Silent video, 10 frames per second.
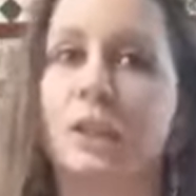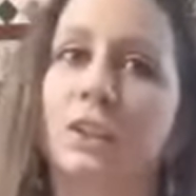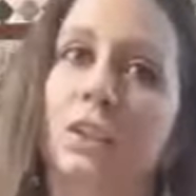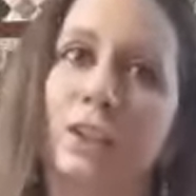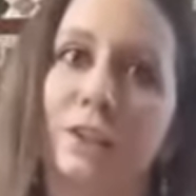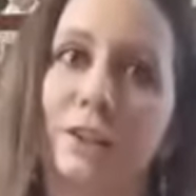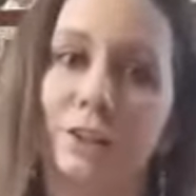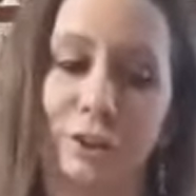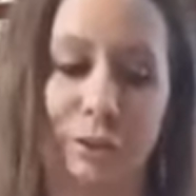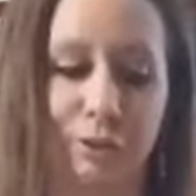Good
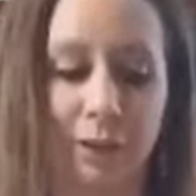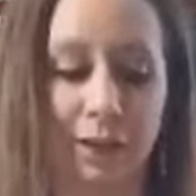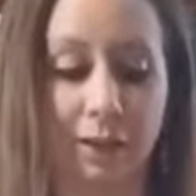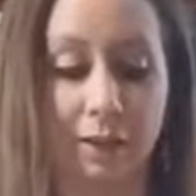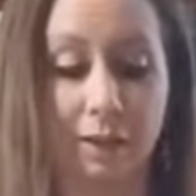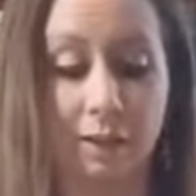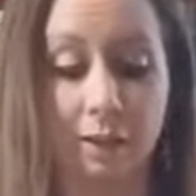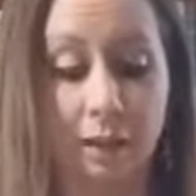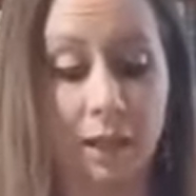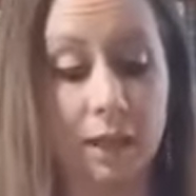children.
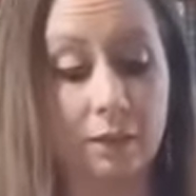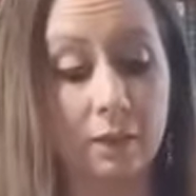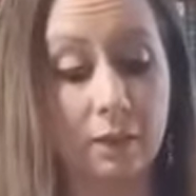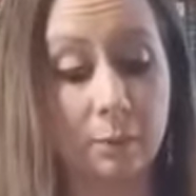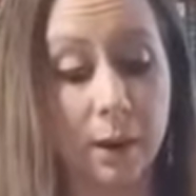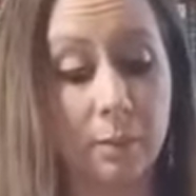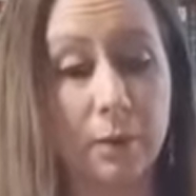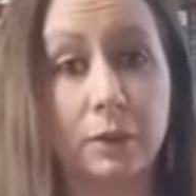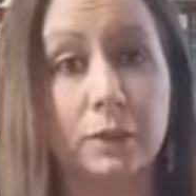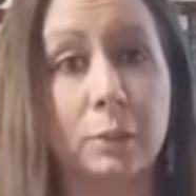They even
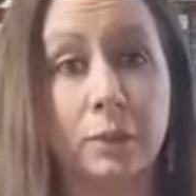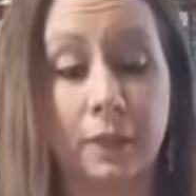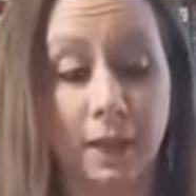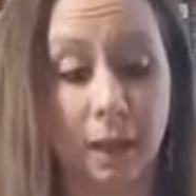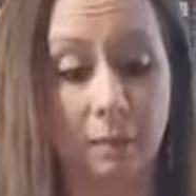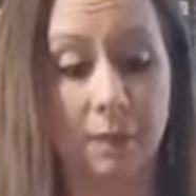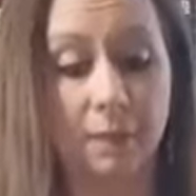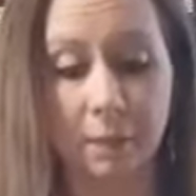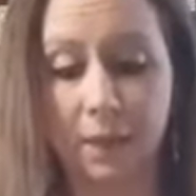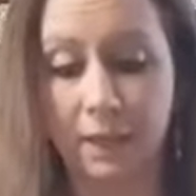remembered to put the empty
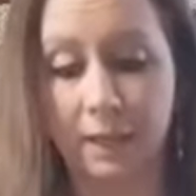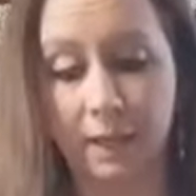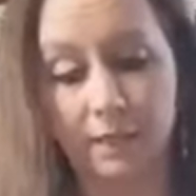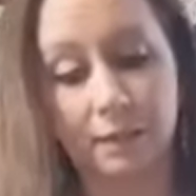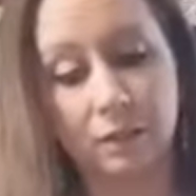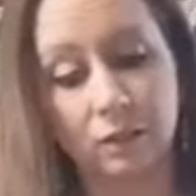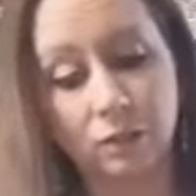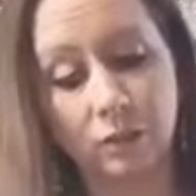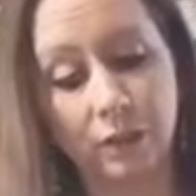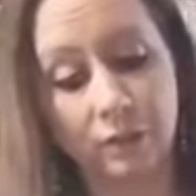paint cans in the
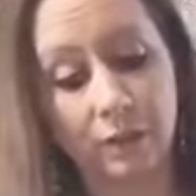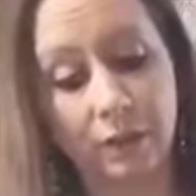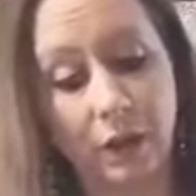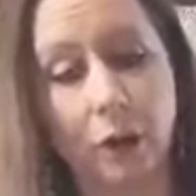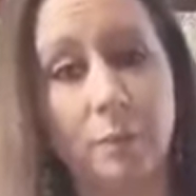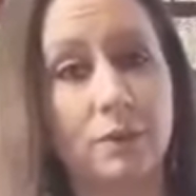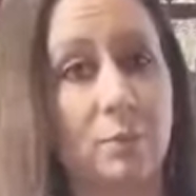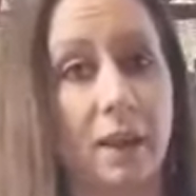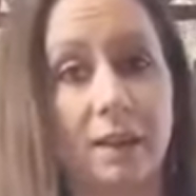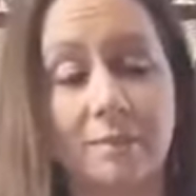street for the garbage
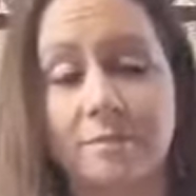man.